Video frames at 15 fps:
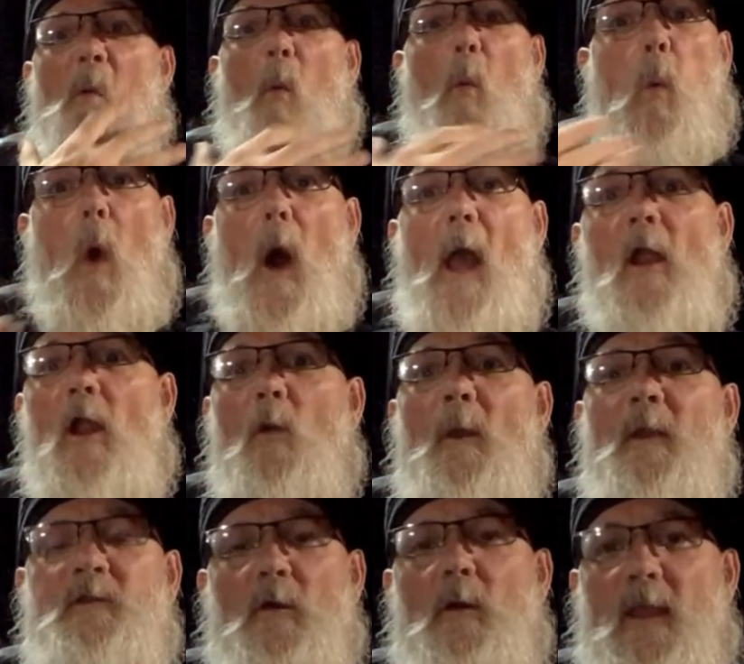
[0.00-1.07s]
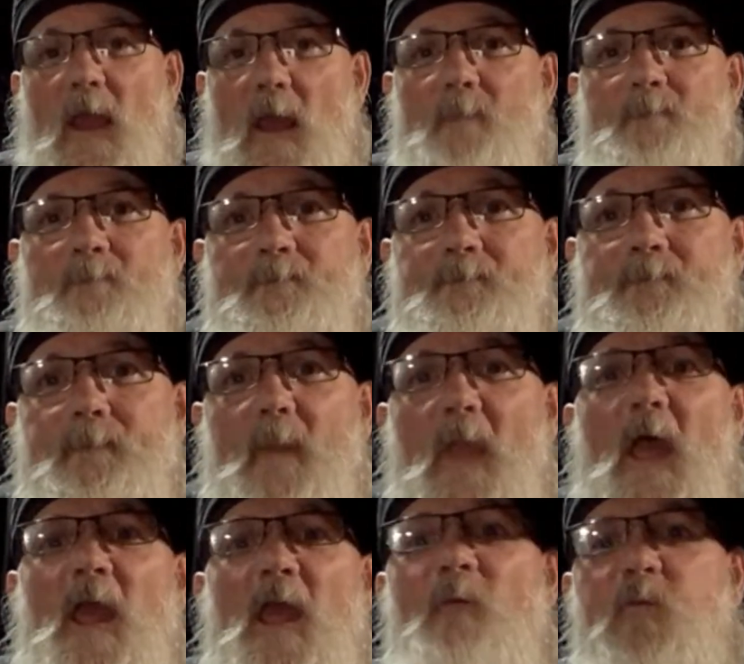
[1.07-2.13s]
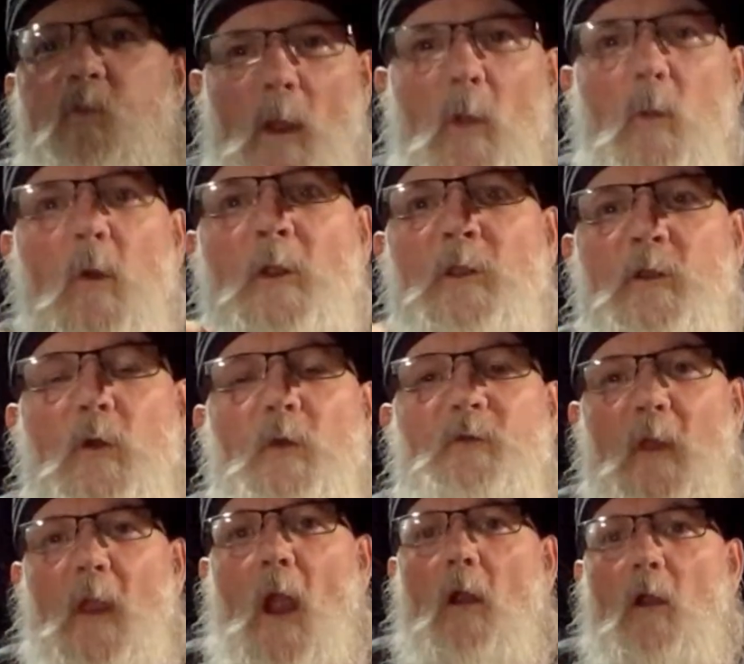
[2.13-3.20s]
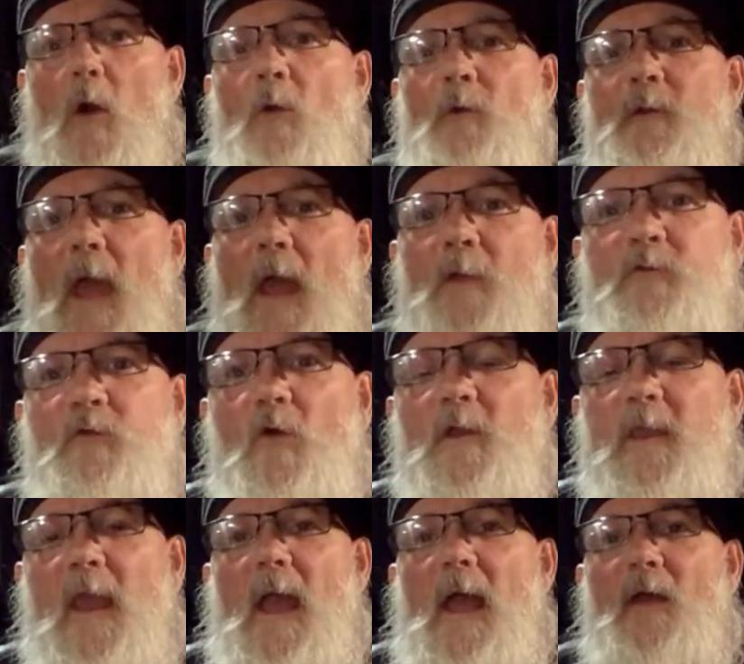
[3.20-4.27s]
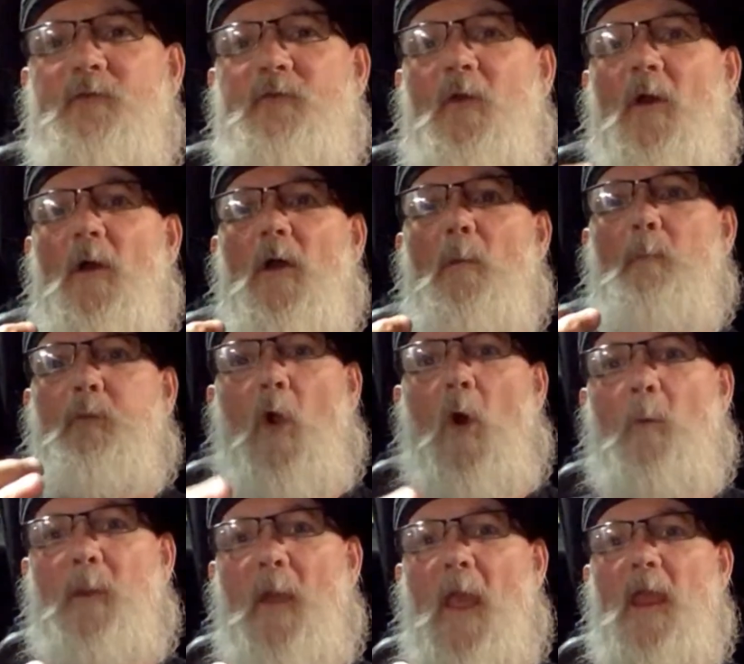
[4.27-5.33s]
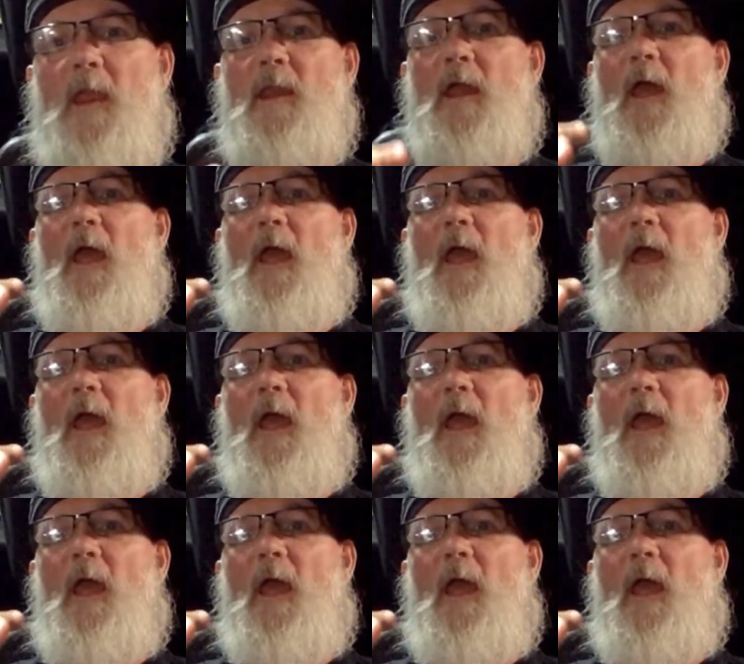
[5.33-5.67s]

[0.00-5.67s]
Why aren't we doing it? If we were using our own natural gas, propane,